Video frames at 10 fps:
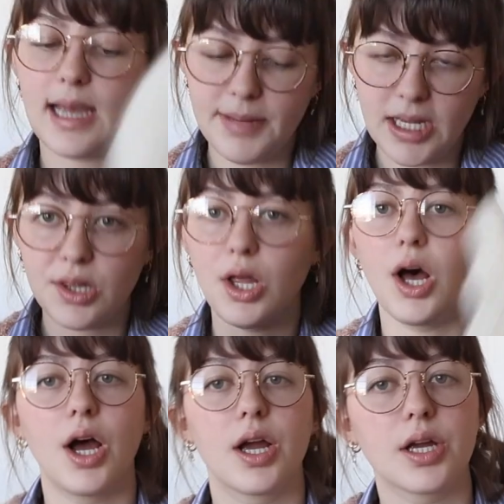coming
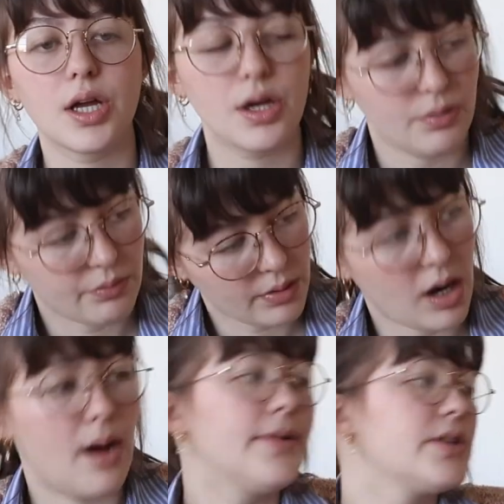along. We're
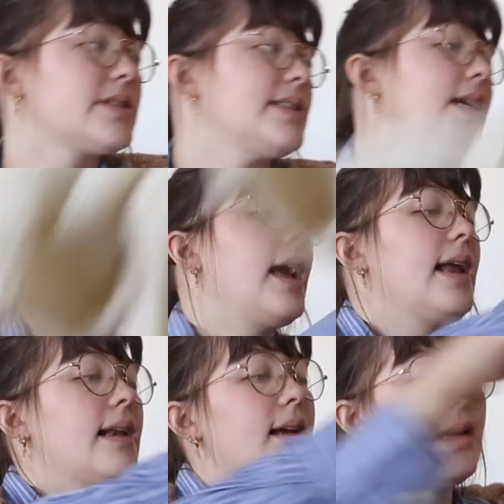almost
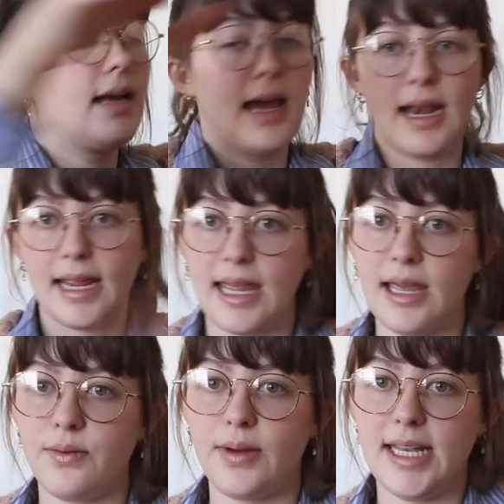done, and I
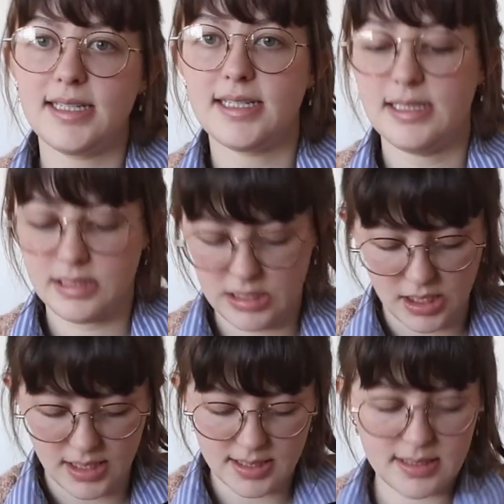can't wait to
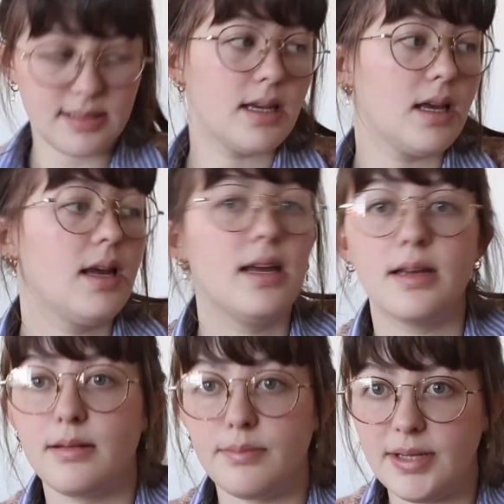just
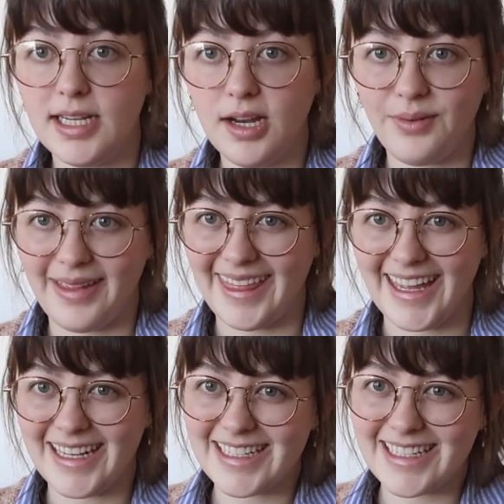be done with
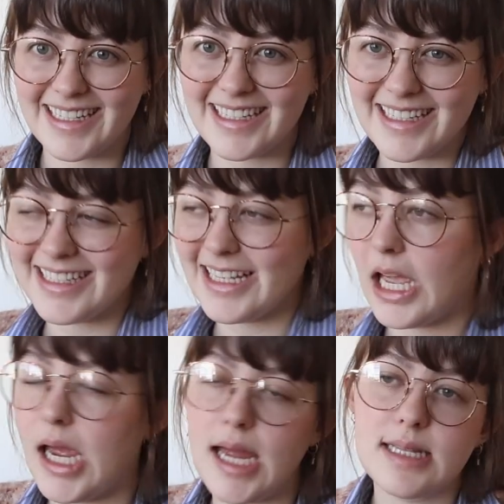it.
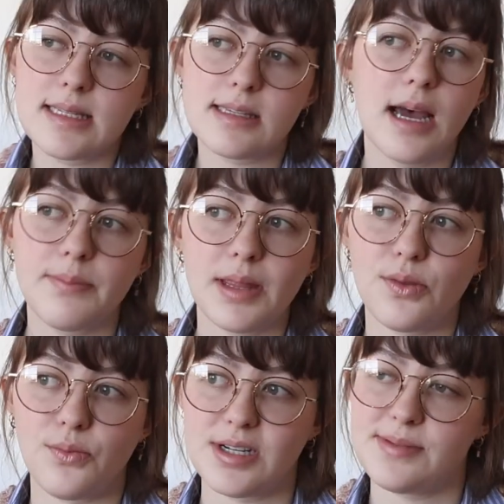It's not been
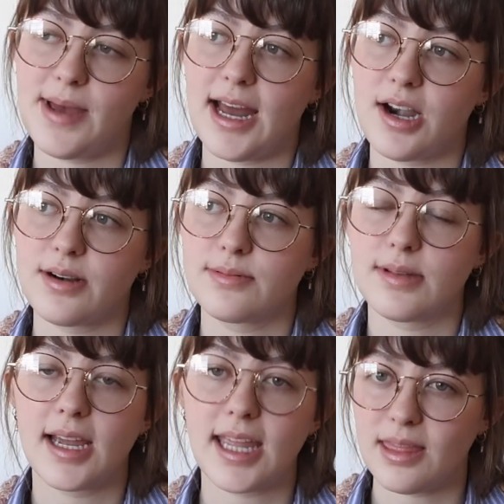the worst pattern.
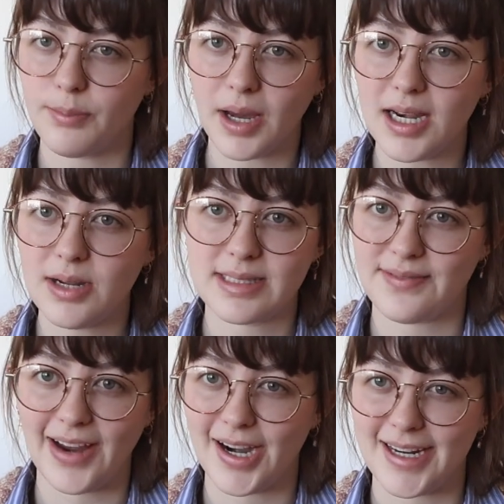Again, the body was
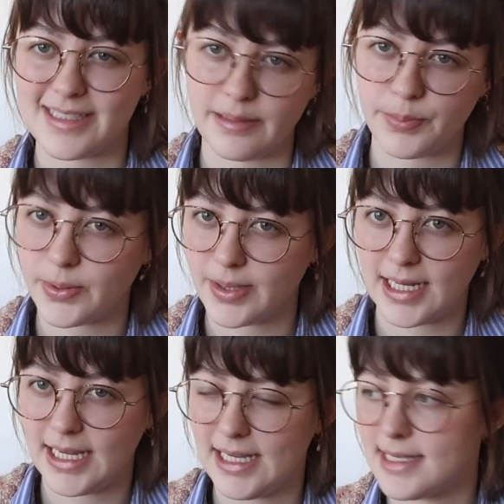very simple
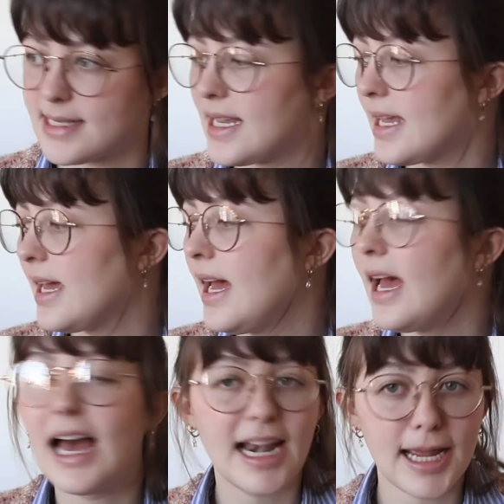and easy,
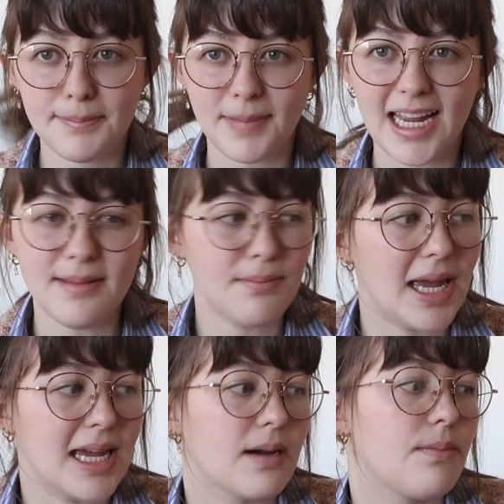and I might
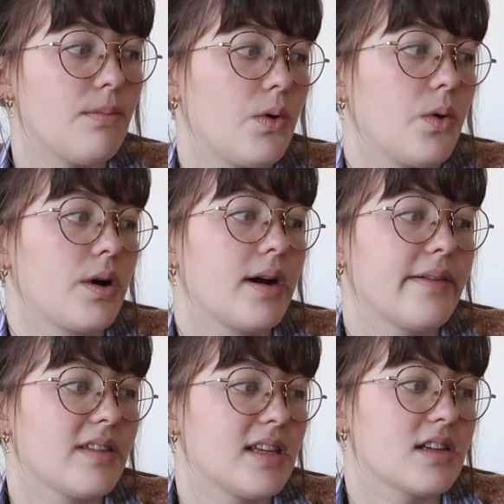make more
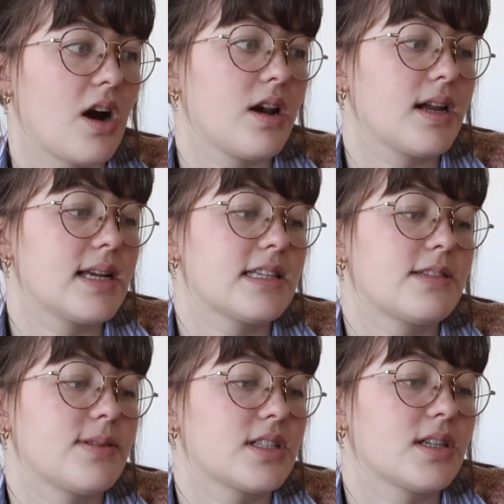of these cardigans,
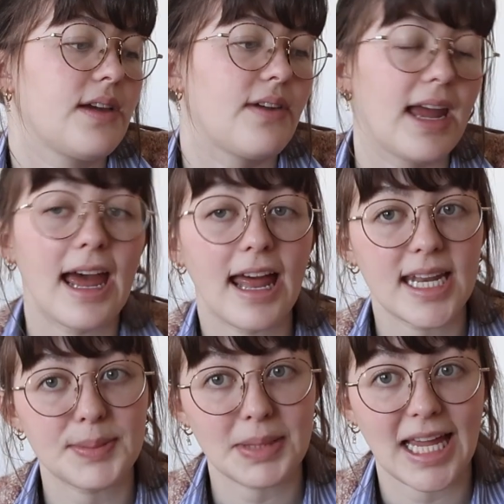especially if I end
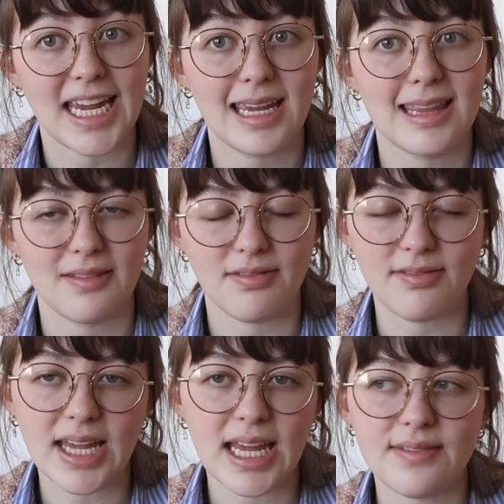up liking the
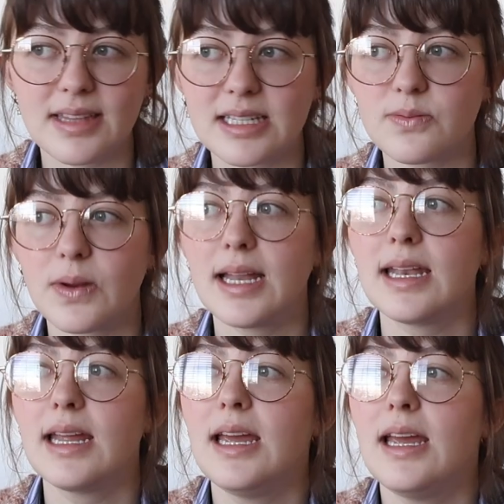fit of this
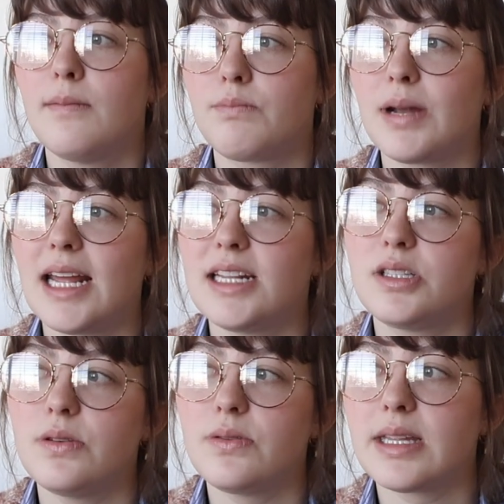one, but I
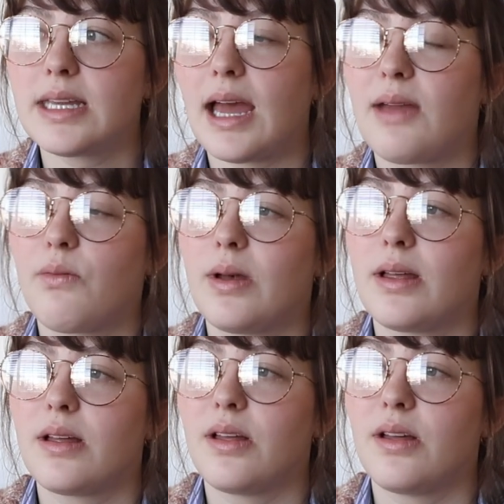do think I
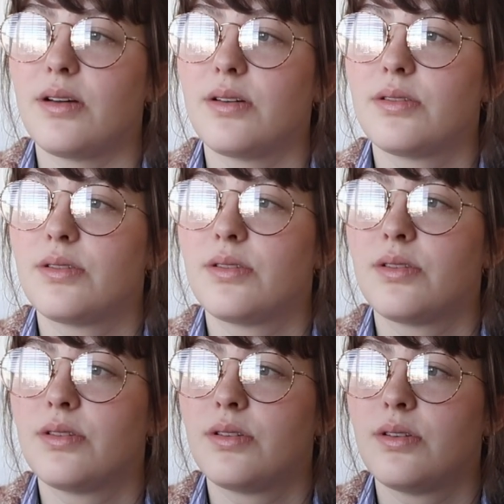will
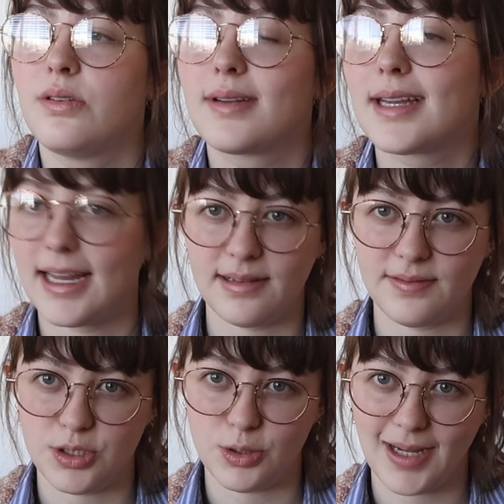kind
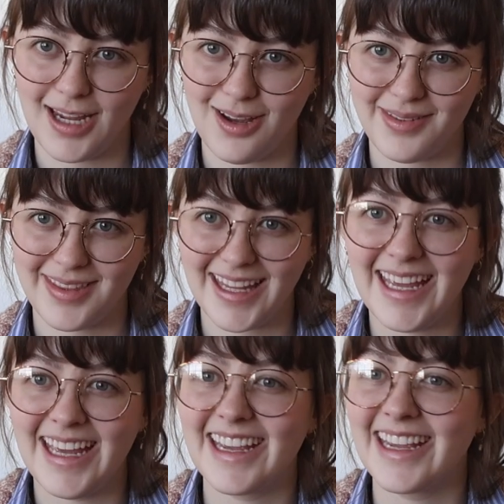of do my own
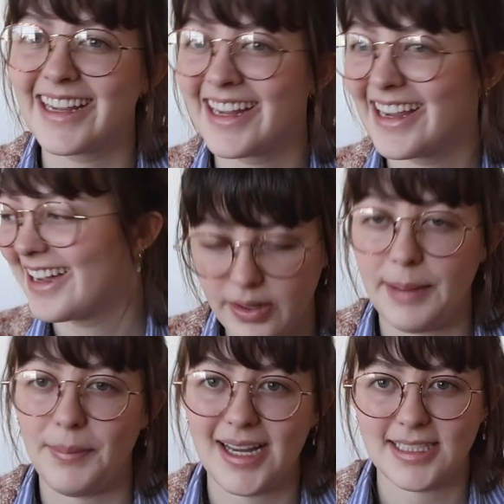thing.
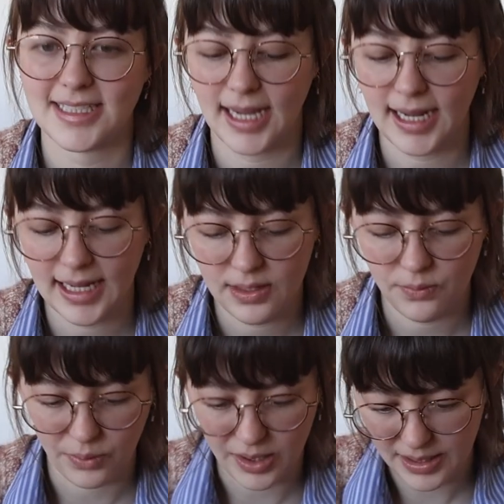Okay, my second
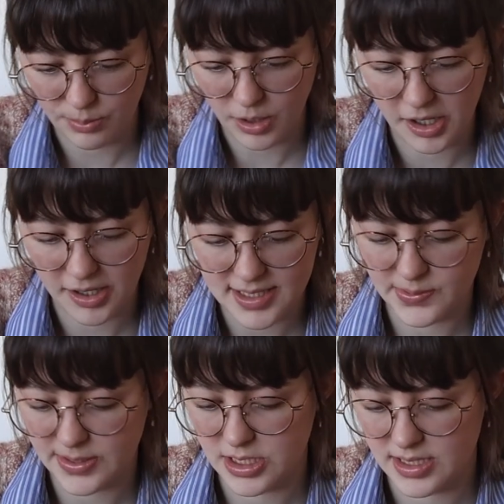work in progress,
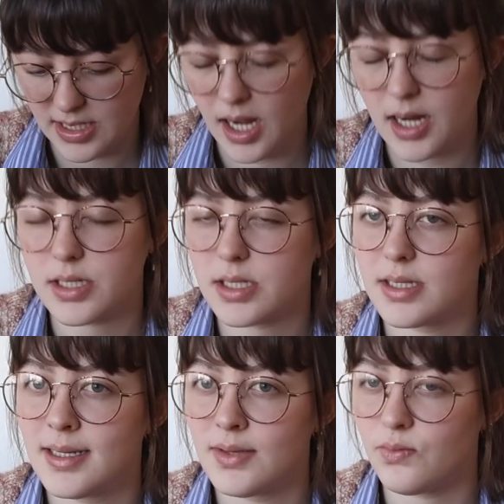which is not
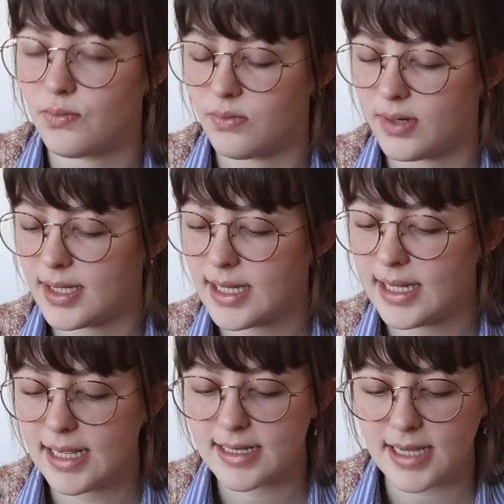
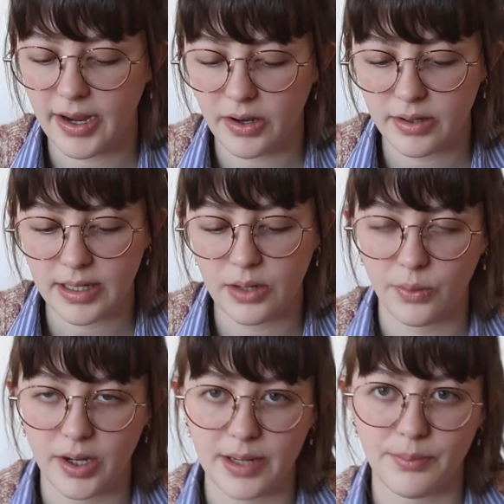really entirely a
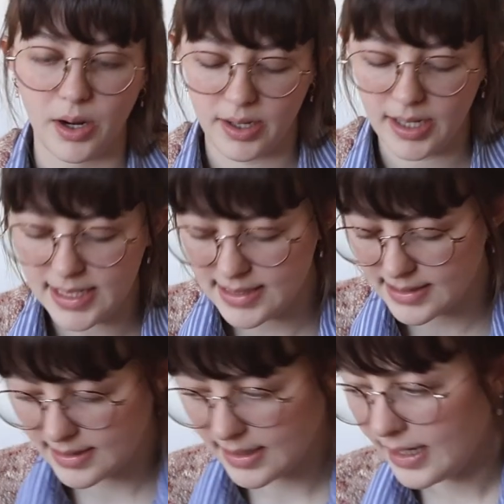work in
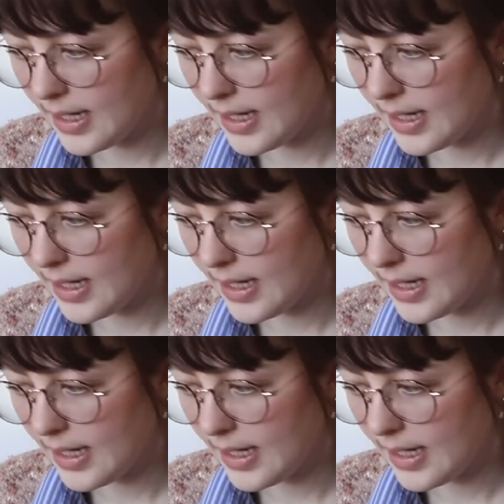progress.